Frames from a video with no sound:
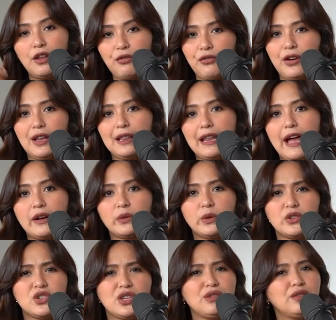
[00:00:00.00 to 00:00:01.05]
a different
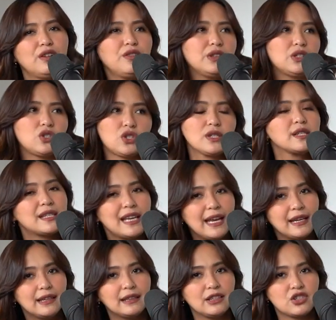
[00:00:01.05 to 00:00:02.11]
language, even if it's just
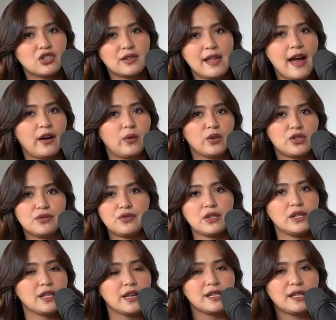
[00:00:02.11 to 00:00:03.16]
English language, if
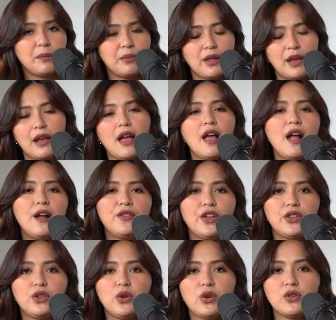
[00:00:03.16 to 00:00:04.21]
it's not something
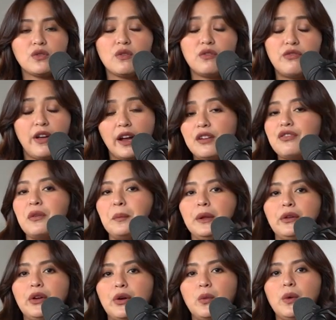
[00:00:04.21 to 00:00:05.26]
that you're very
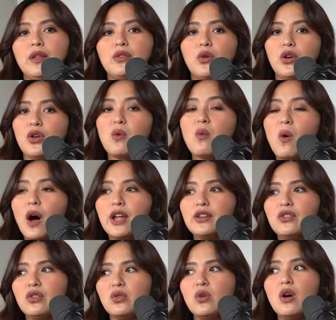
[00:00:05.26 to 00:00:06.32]
familiar with, or you
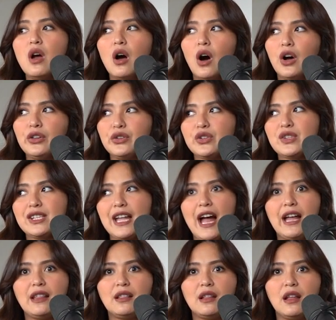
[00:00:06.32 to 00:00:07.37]
want to
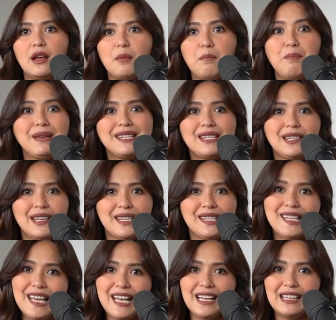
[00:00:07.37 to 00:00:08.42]
understand
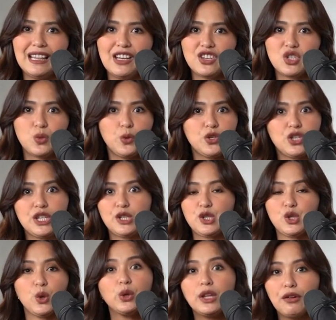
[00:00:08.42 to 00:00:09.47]
business English, which is
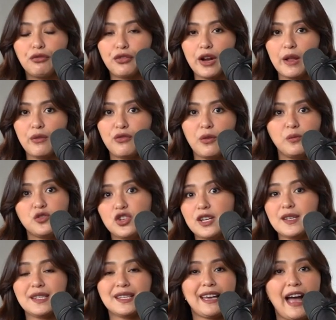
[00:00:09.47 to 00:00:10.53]
so different from
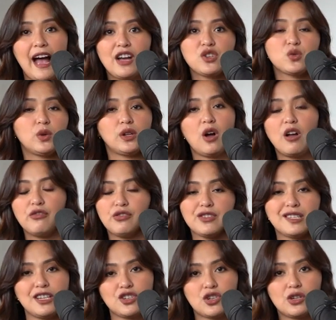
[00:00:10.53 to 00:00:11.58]
just casual
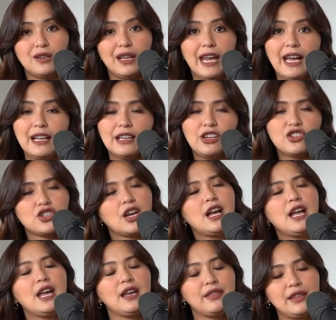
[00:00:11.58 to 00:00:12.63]
conversational English.
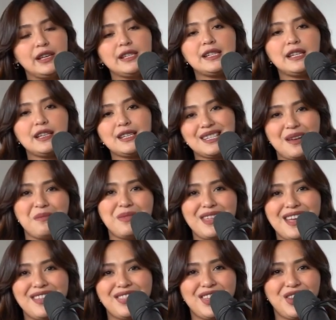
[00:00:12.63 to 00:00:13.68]
This is
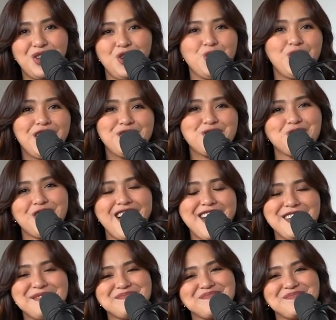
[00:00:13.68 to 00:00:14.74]
something that you can
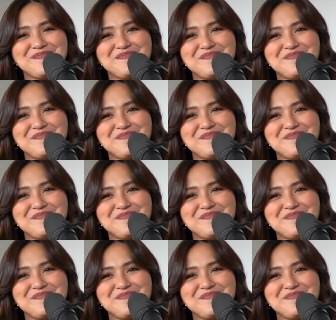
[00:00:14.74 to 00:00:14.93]
try.